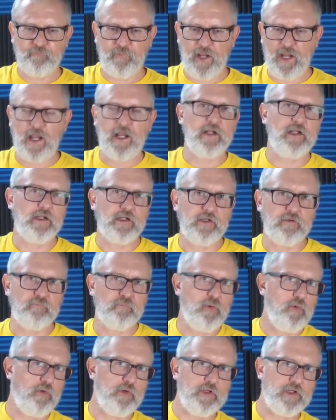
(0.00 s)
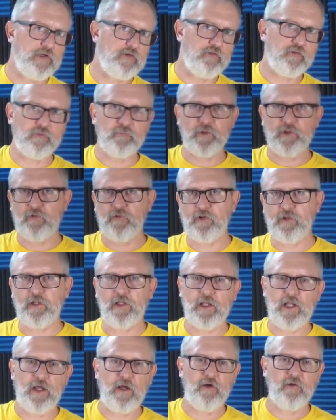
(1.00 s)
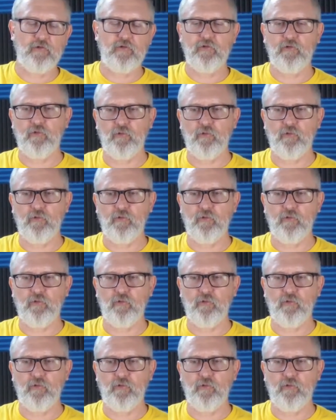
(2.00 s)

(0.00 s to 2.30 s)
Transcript: adding and pulling instruments in and out,